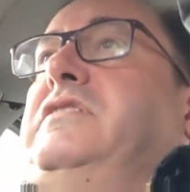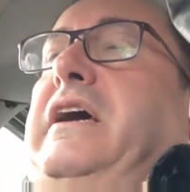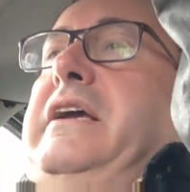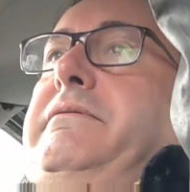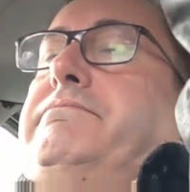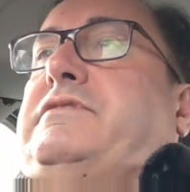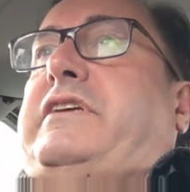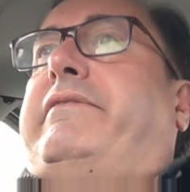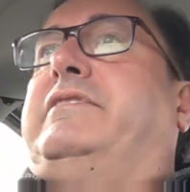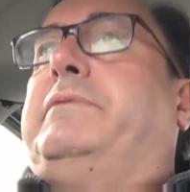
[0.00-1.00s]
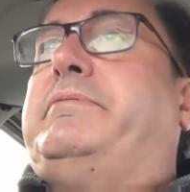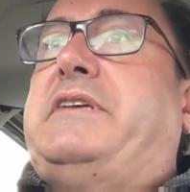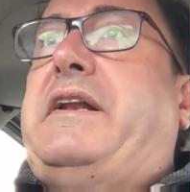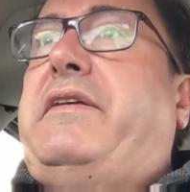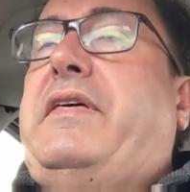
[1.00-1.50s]
say seventy
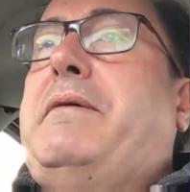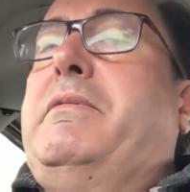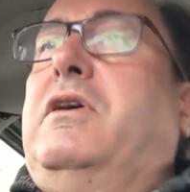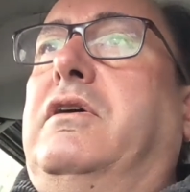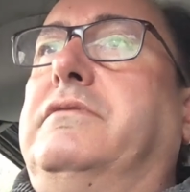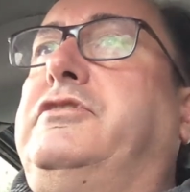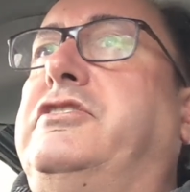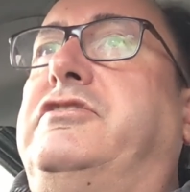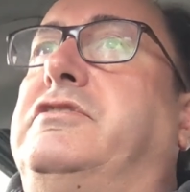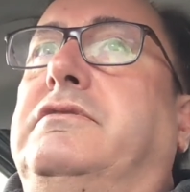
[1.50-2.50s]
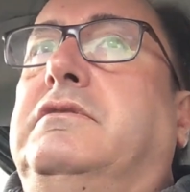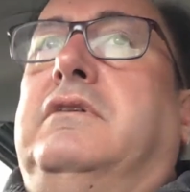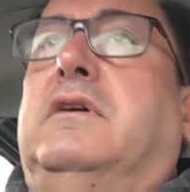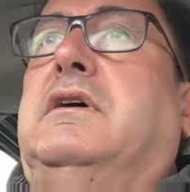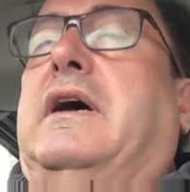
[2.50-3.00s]
percent of them are just
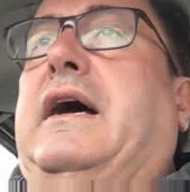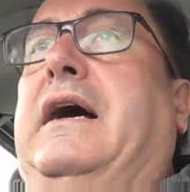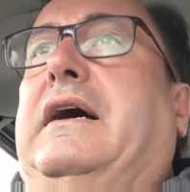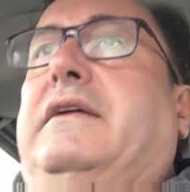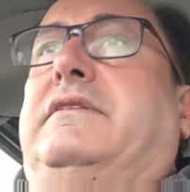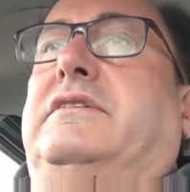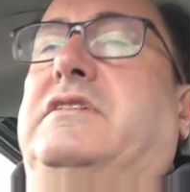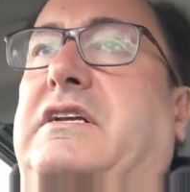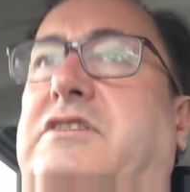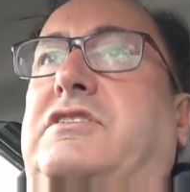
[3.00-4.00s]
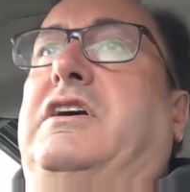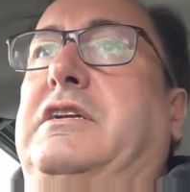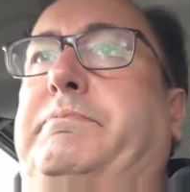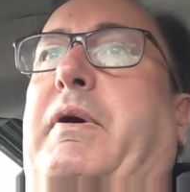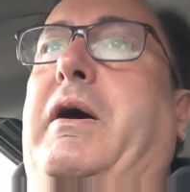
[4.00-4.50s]
uh, the such and
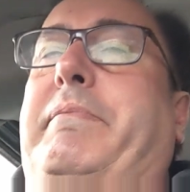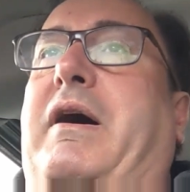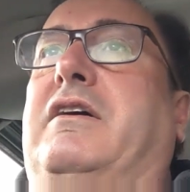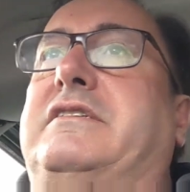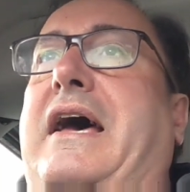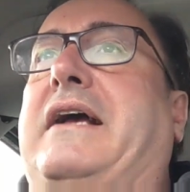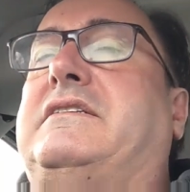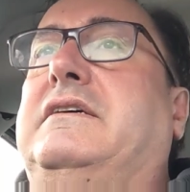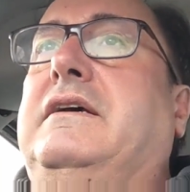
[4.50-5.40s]
such bypass act